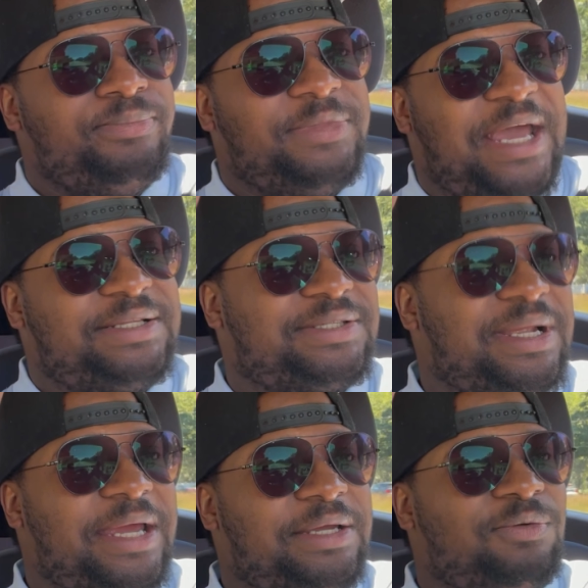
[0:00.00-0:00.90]
that's
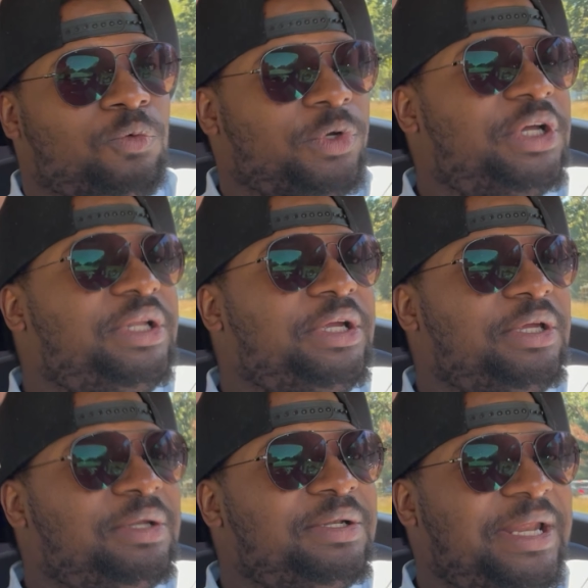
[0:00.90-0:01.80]
like
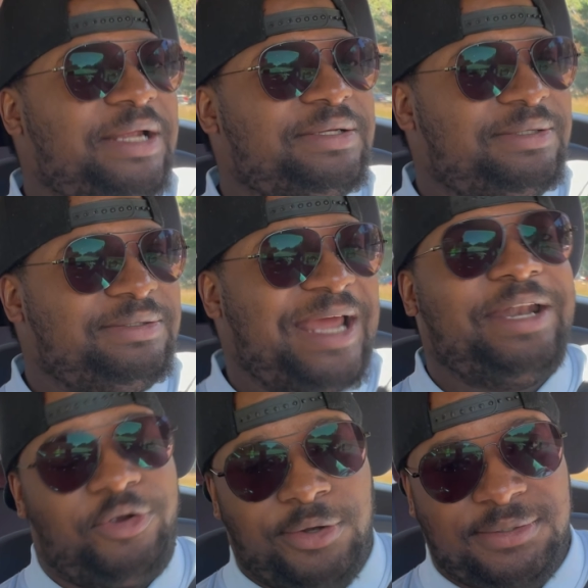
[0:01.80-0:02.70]
really that that
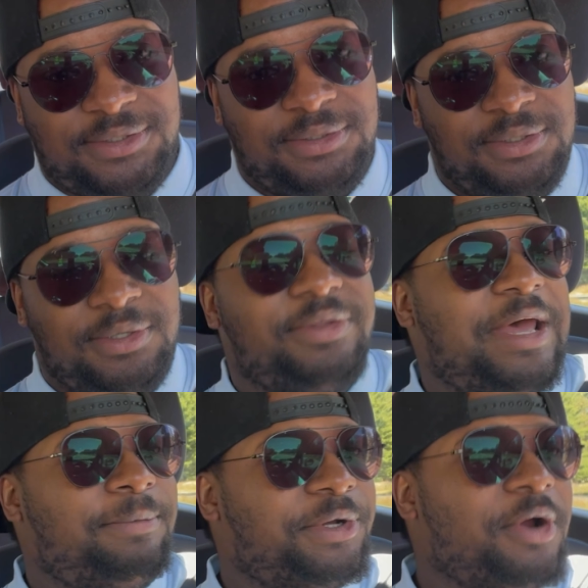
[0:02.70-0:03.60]
hurts
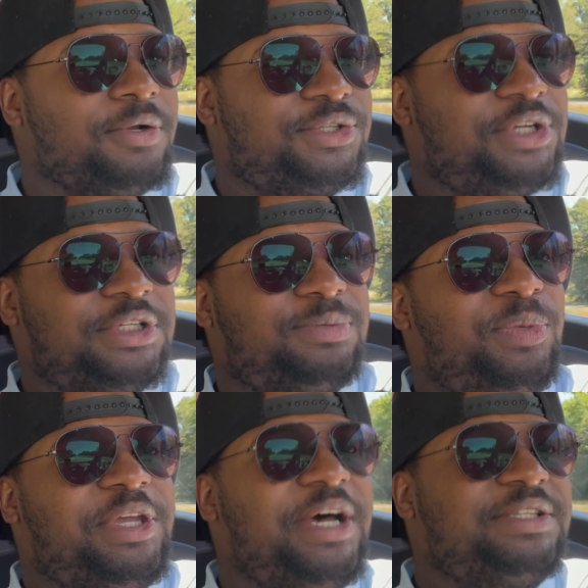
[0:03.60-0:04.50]
that one hurts just
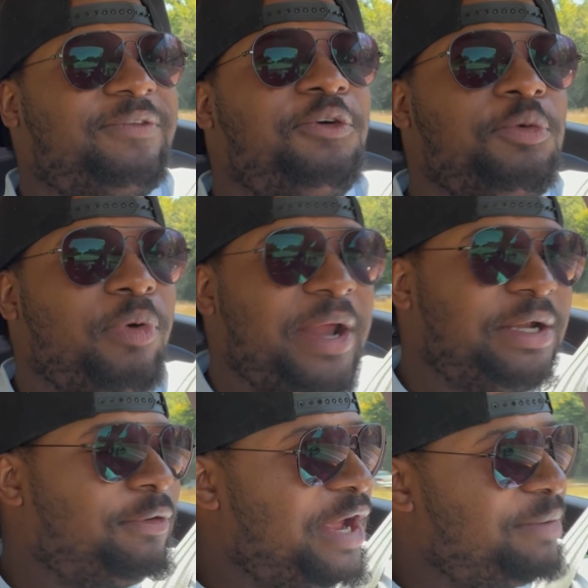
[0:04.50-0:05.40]
because of who
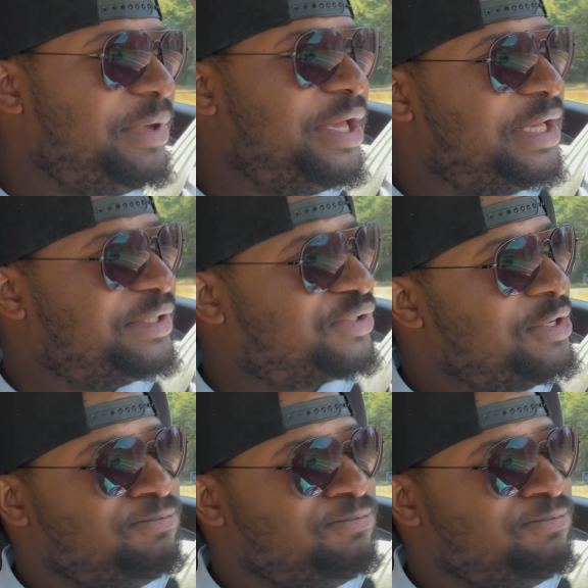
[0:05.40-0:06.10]
Brandon Graham is